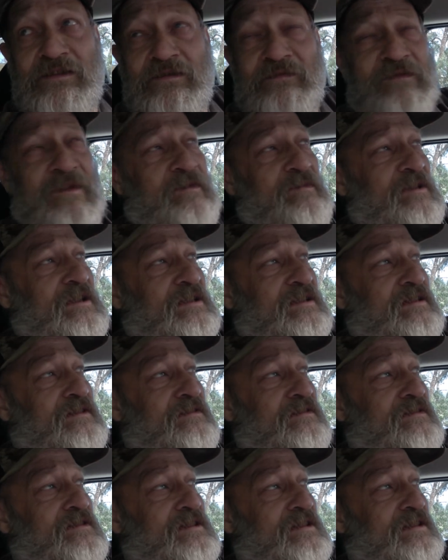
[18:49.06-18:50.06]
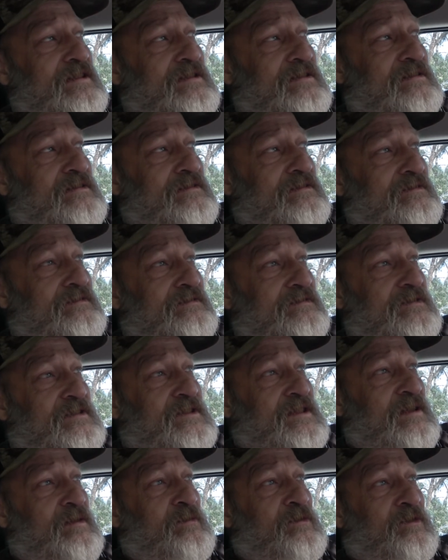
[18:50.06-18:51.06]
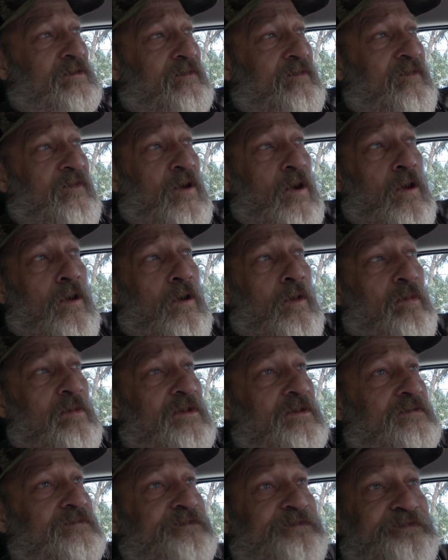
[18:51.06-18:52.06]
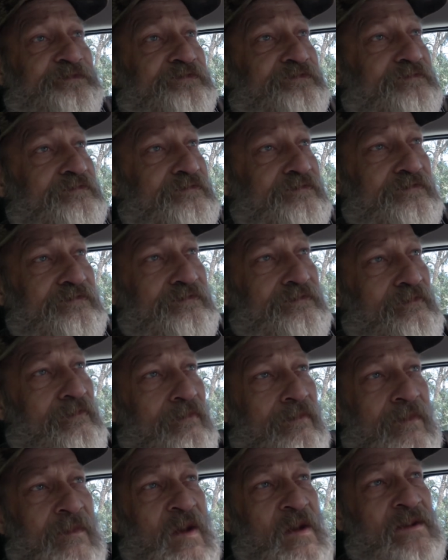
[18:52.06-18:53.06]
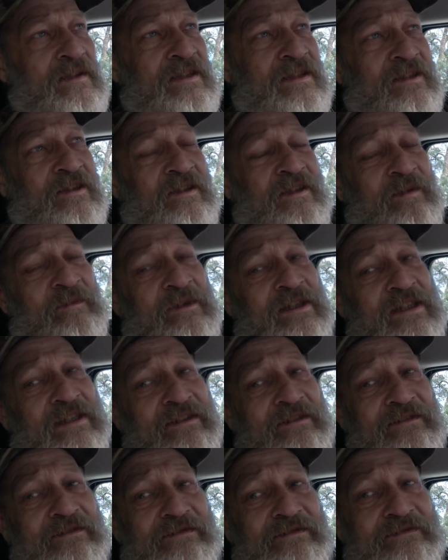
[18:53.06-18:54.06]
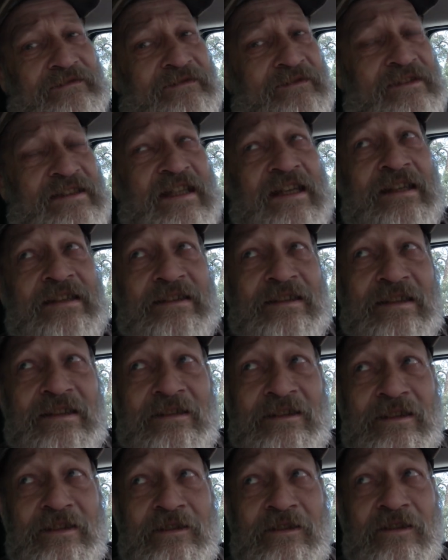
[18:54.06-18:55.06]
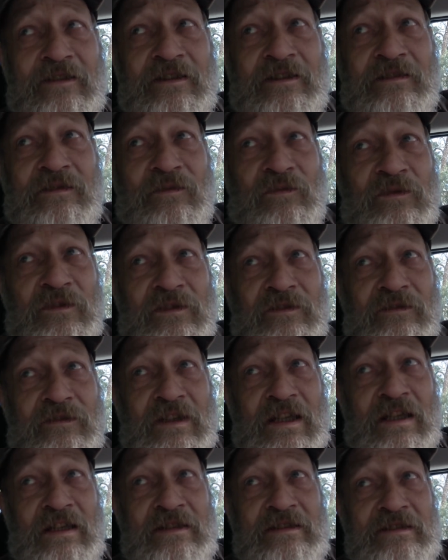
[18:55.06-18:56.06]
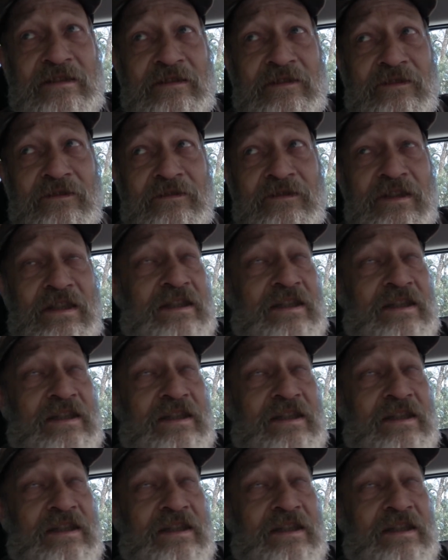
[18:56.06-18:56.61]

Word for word: might be a two season, summer and fall, but you know, I mean, we're technically not into winter yet, so.